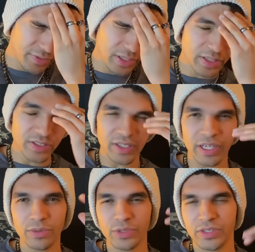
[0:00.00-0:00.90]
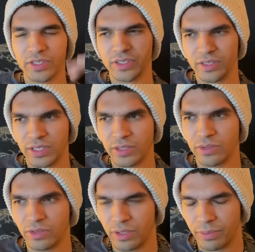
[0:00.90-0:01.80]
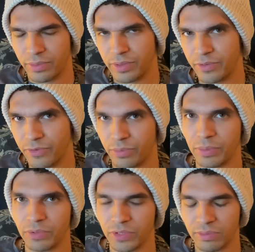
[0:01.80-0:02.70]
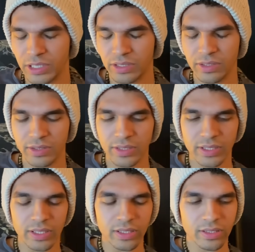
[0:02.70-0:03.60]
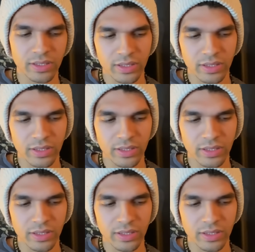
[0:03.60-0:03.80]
like there's a lot of resistance that goes up for people sometimes, because it's like,